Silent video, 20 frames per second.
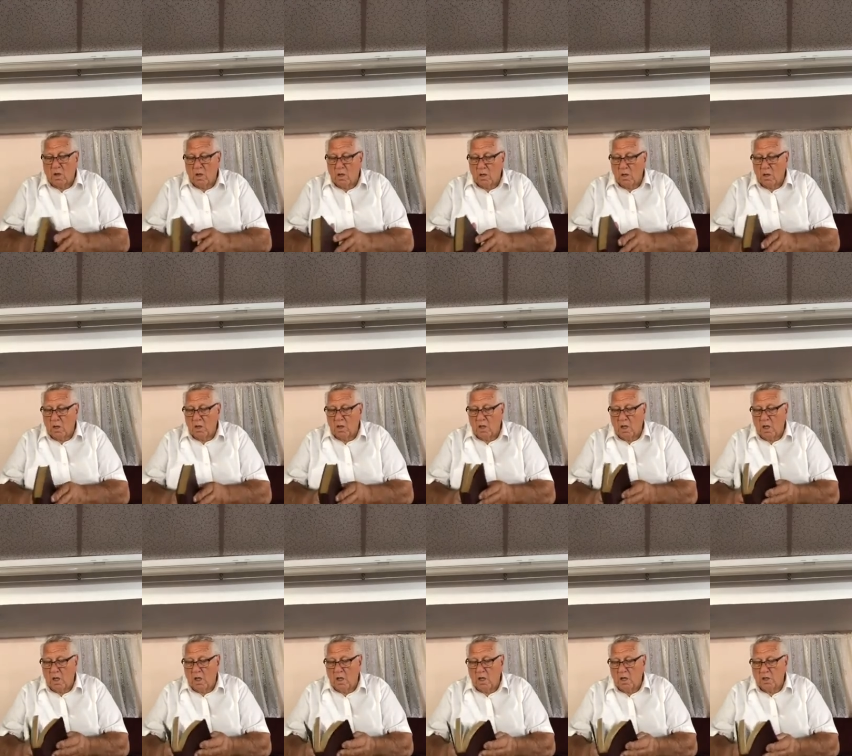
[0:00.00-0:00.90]
to, it,
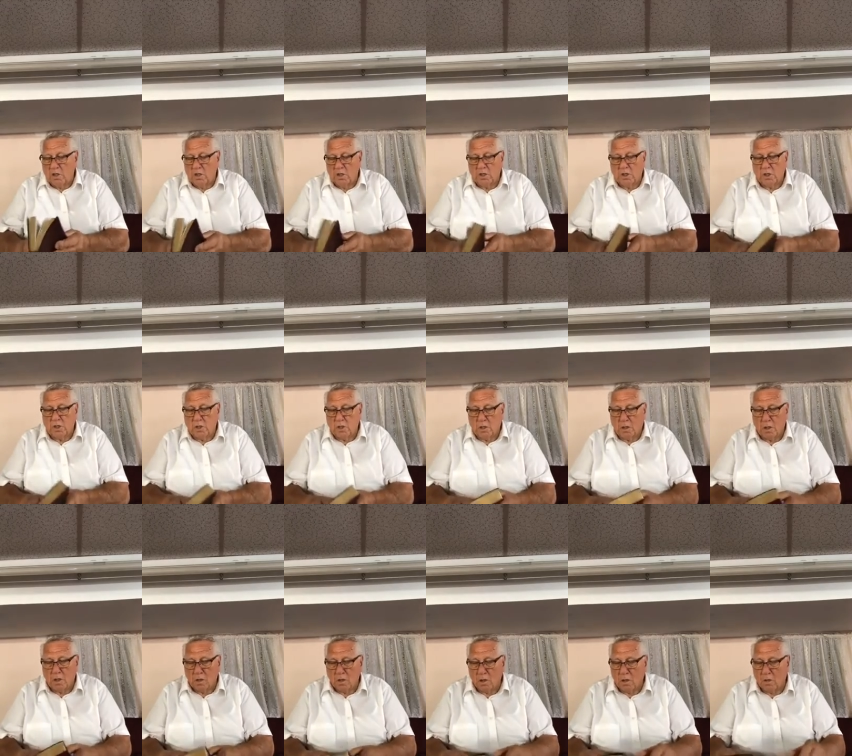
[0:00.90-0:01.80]
it, it just,
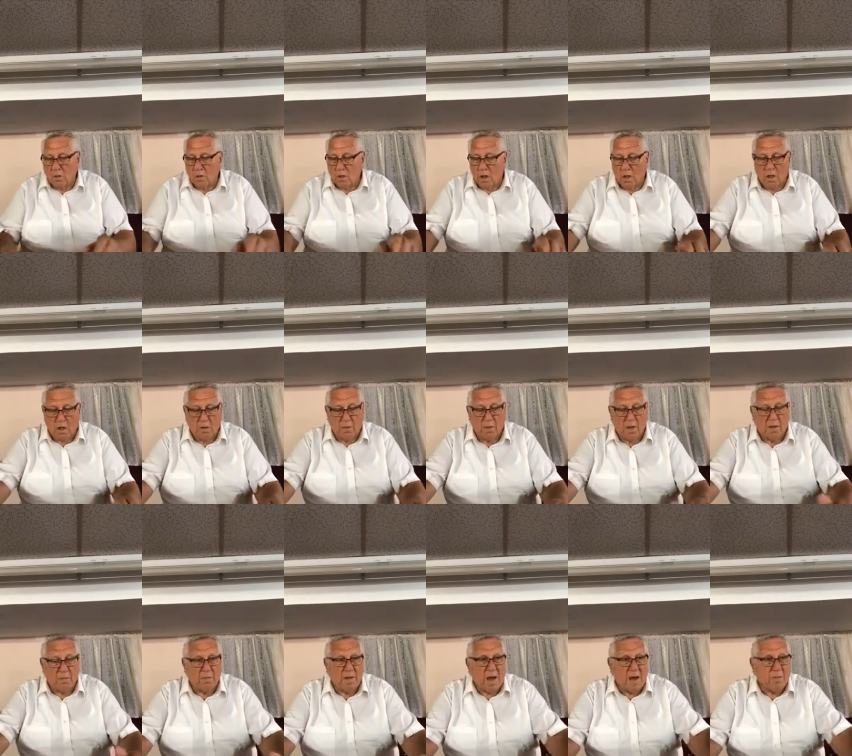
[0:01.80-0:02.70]
you don't care nothing
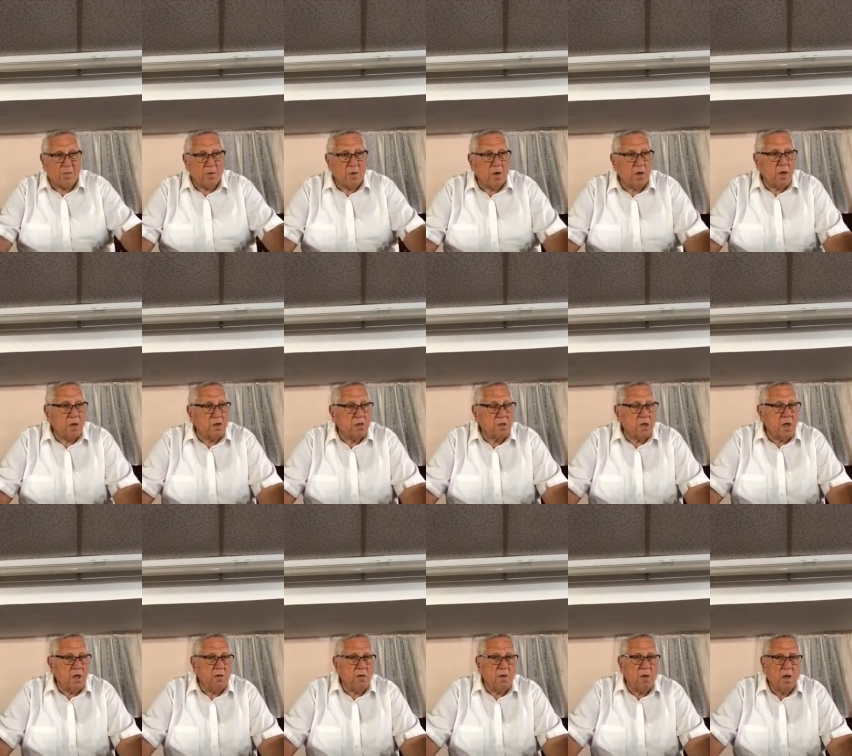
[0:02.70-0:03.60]
about the Bible. You ain't
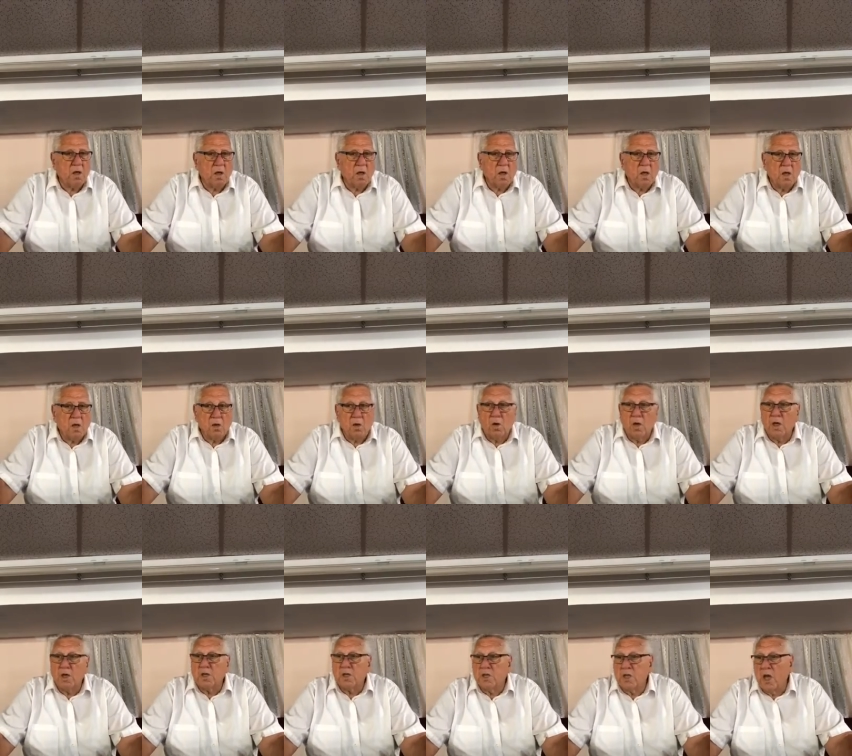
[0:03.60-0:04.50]
saved. You
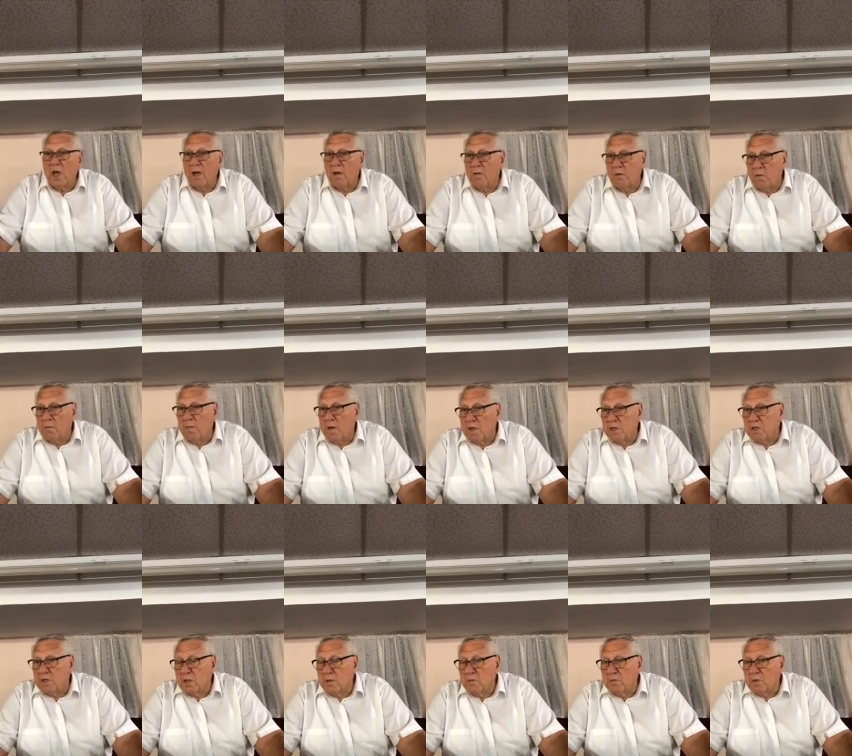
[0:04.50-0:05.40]
get saved, it
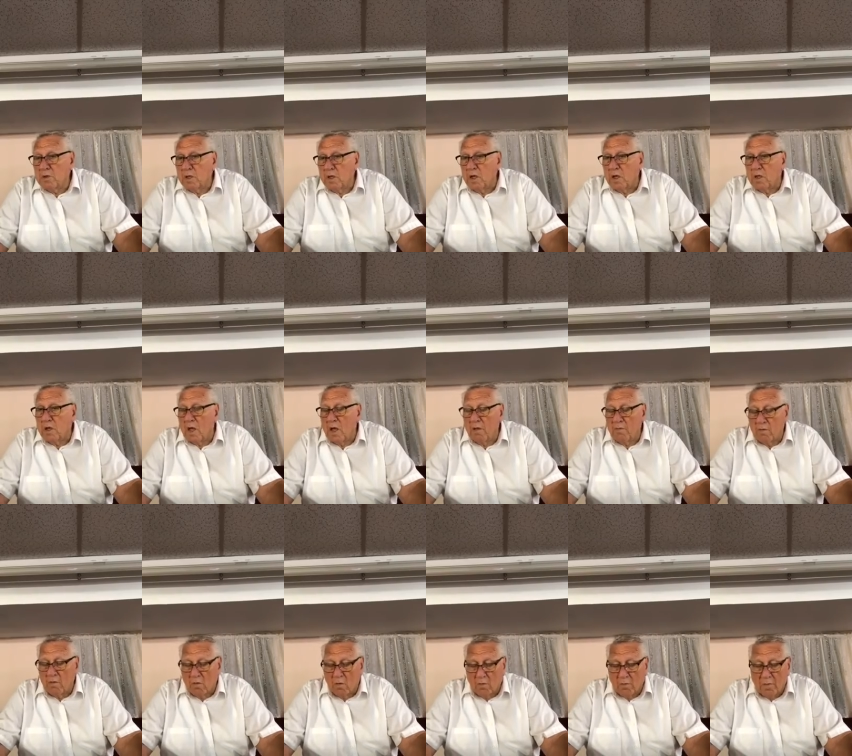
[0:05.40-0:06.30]
means something to you, and you
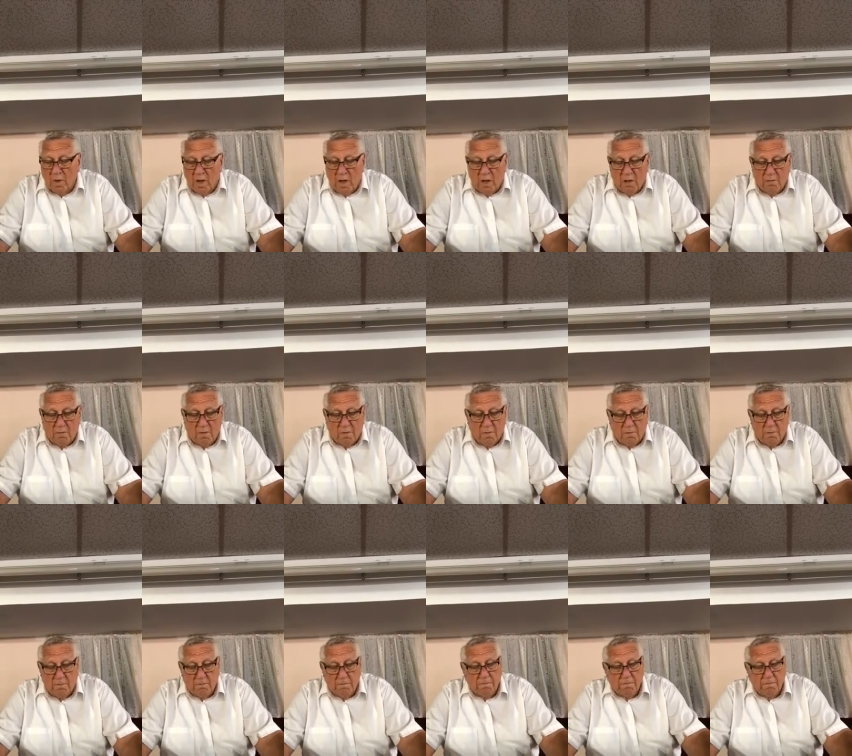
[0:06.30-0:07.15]
have a home in heaven.